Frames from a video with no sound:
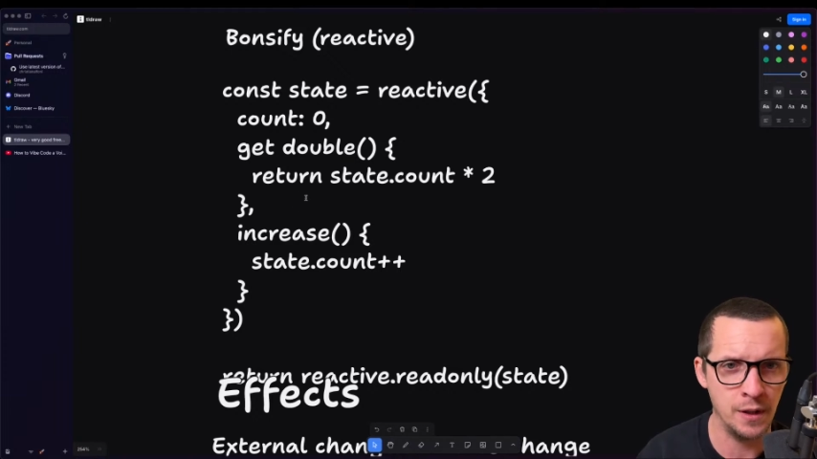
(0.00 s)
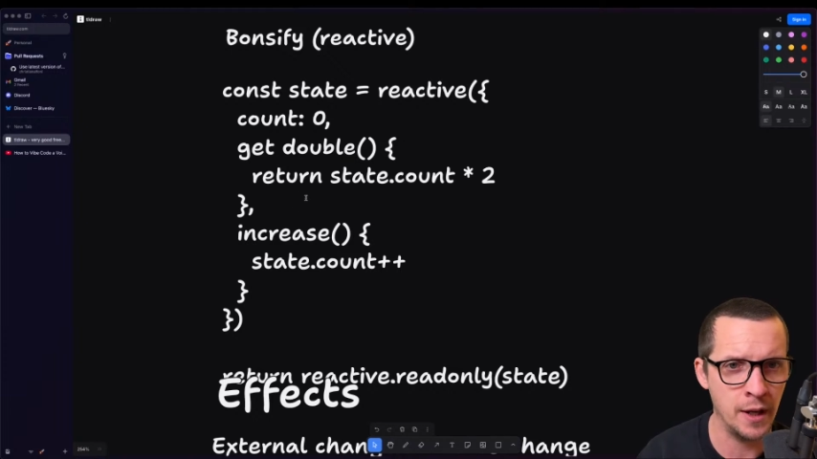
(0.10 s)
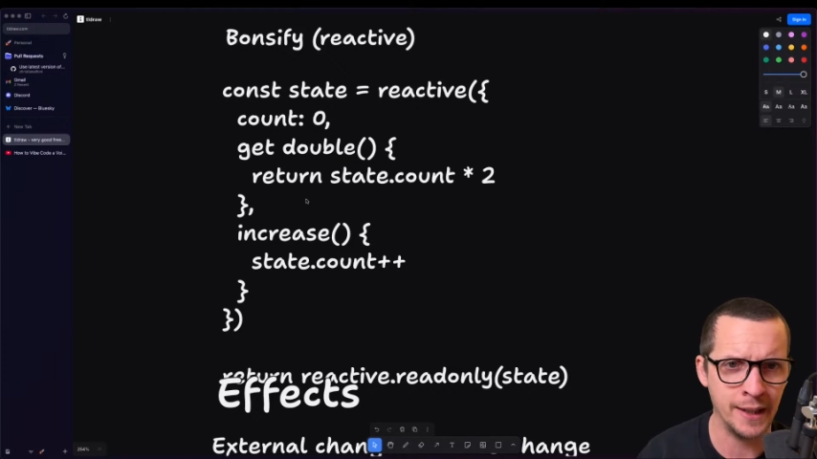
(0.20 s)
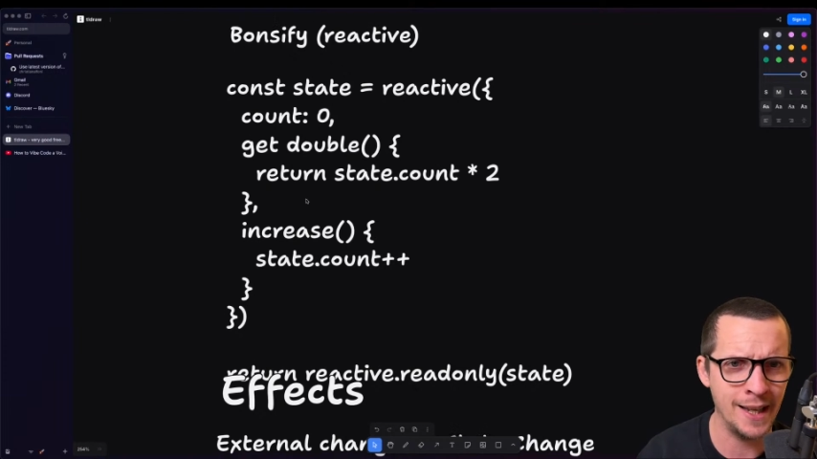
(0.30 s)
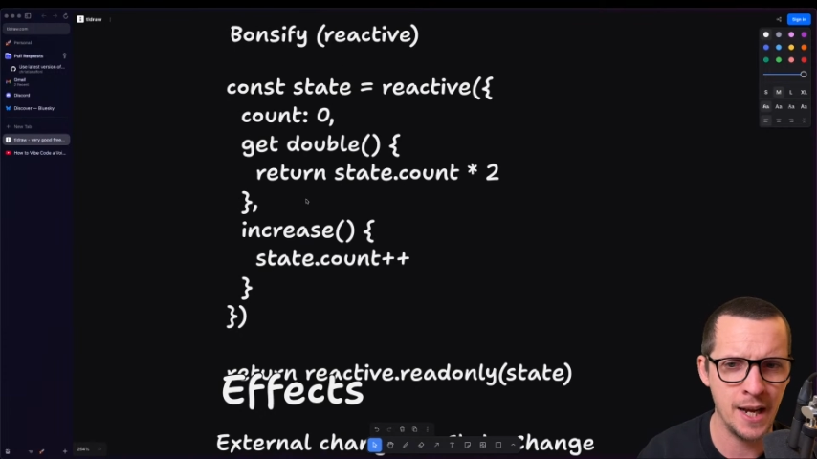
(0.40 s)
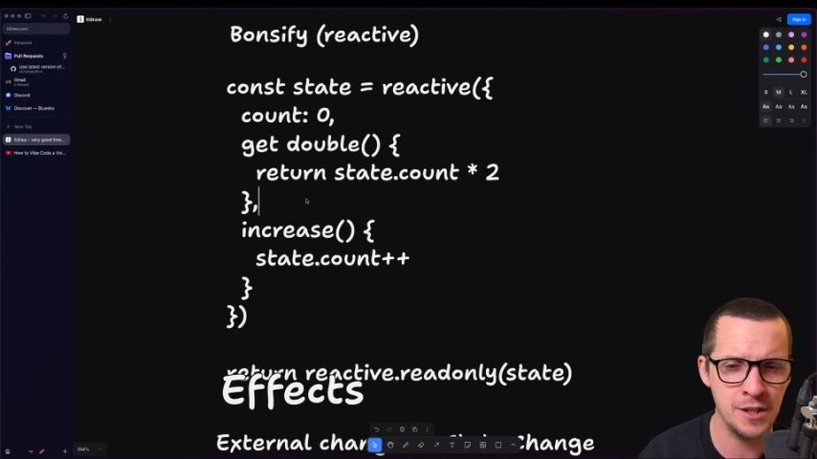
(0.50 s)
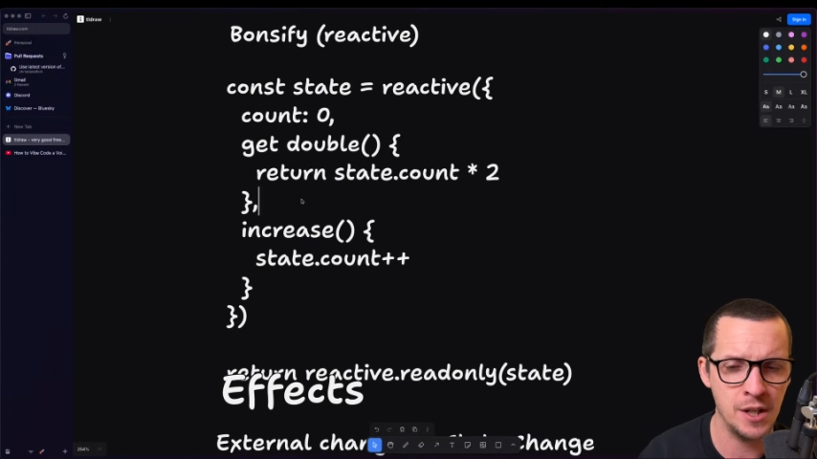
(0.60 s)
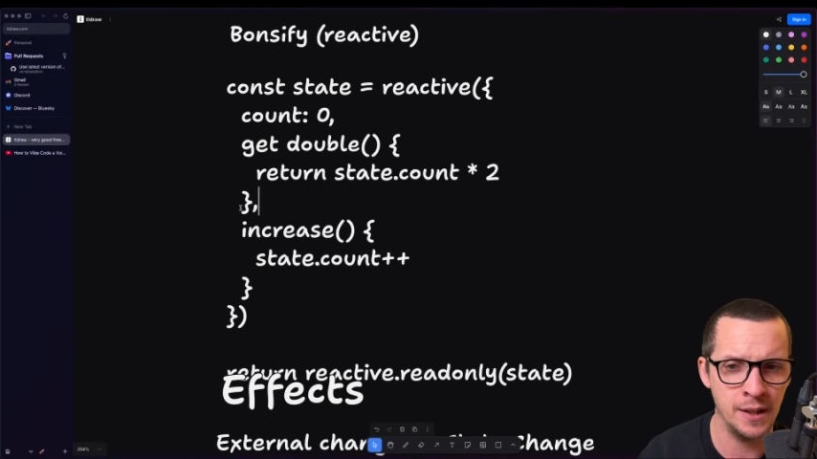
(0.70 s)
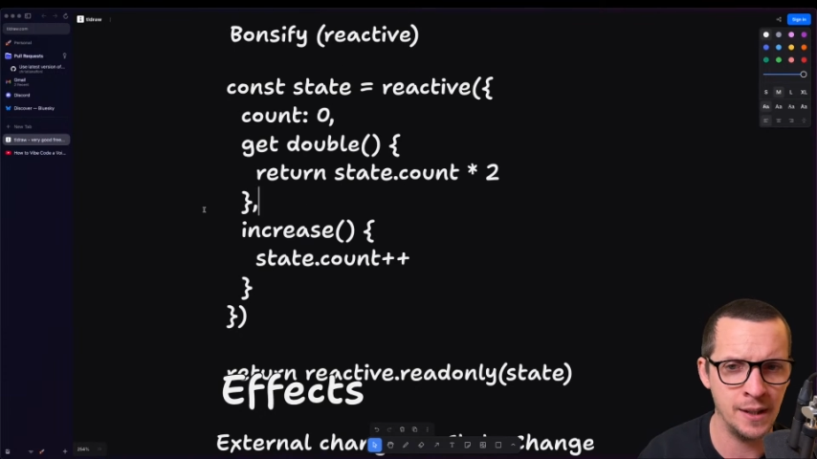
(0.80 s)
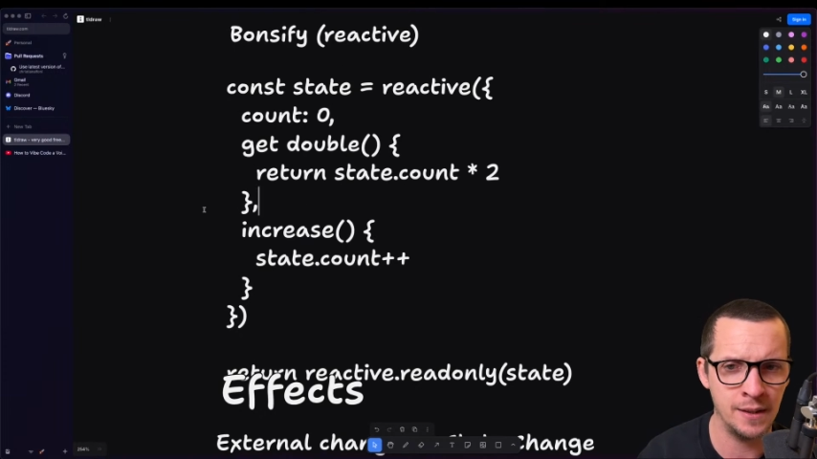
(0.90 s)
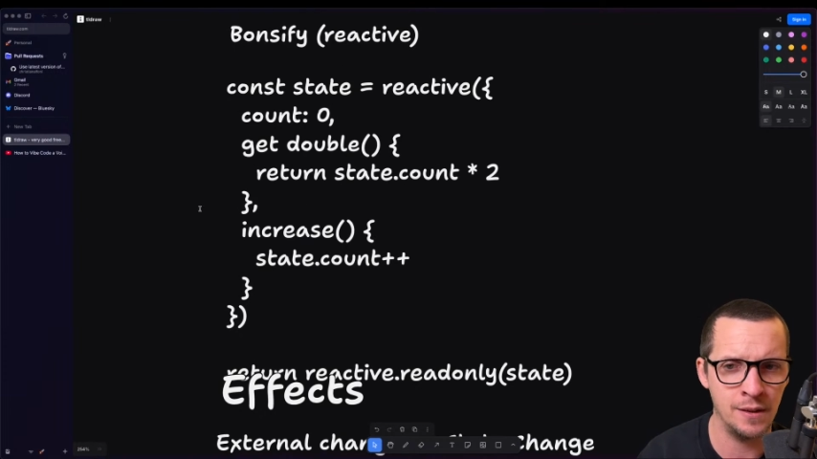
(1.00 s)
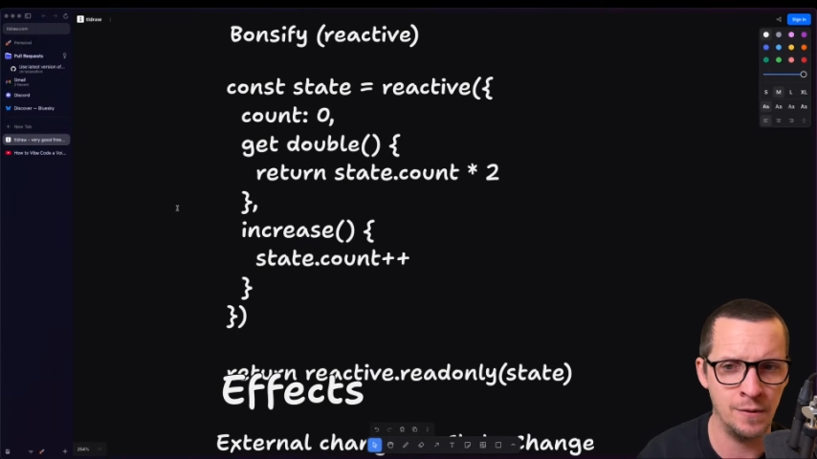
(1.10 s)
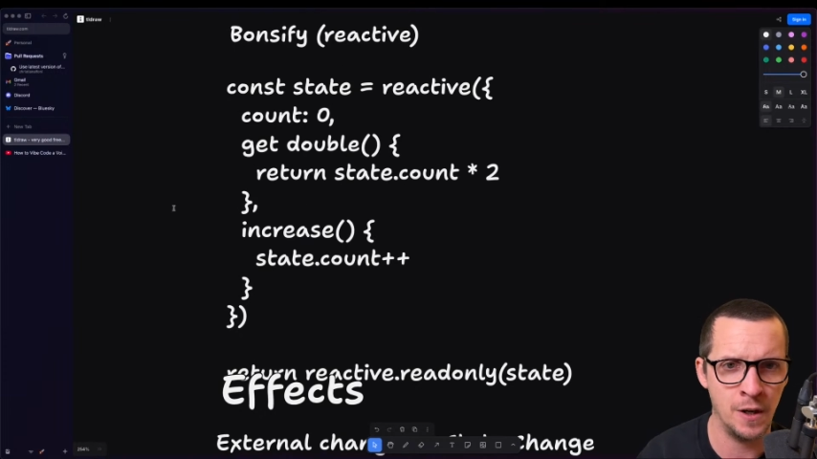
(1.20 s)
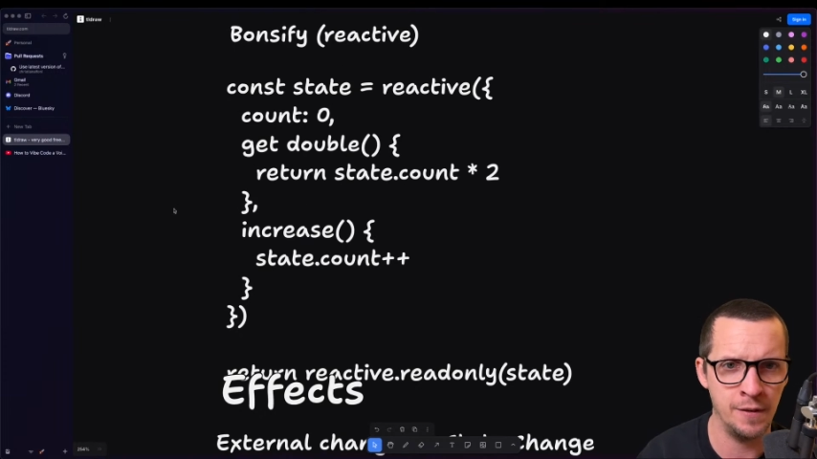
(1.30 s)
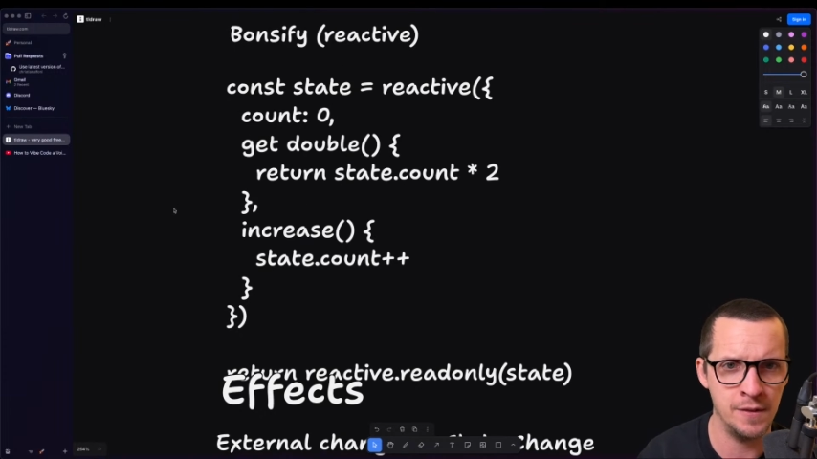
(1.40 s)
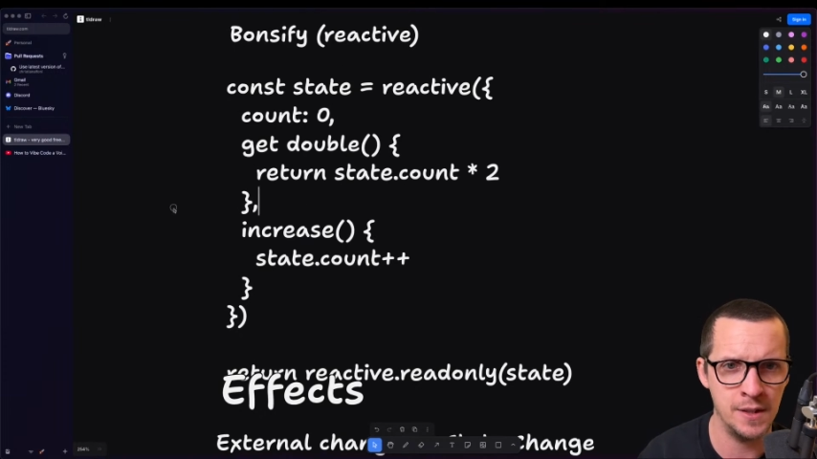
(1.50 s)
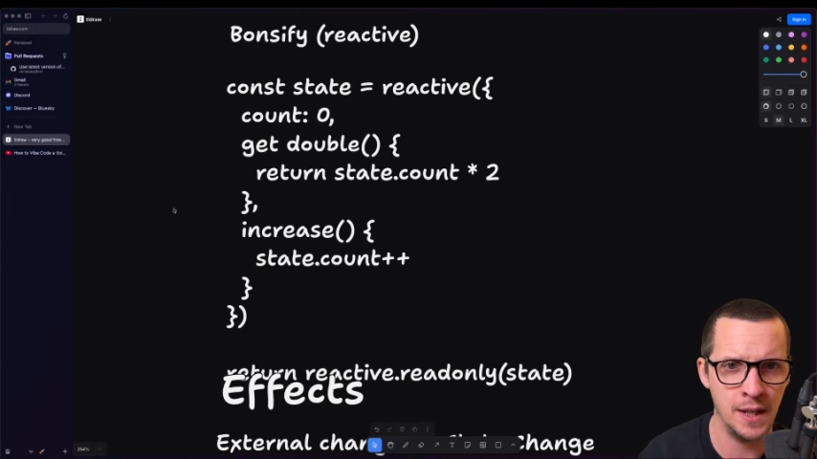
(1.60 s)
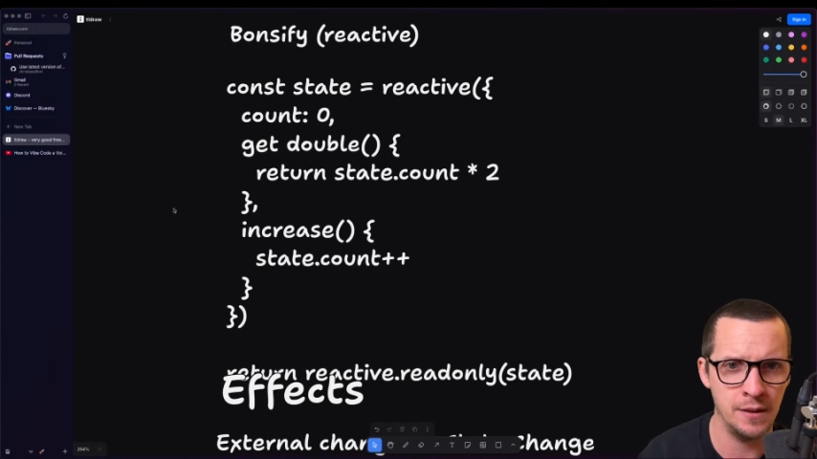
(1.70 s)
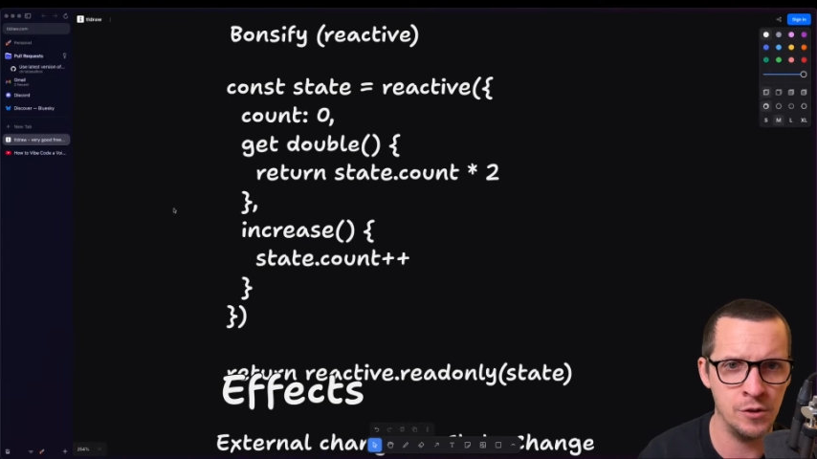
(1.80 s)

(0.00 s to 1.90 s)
like caching that derived state.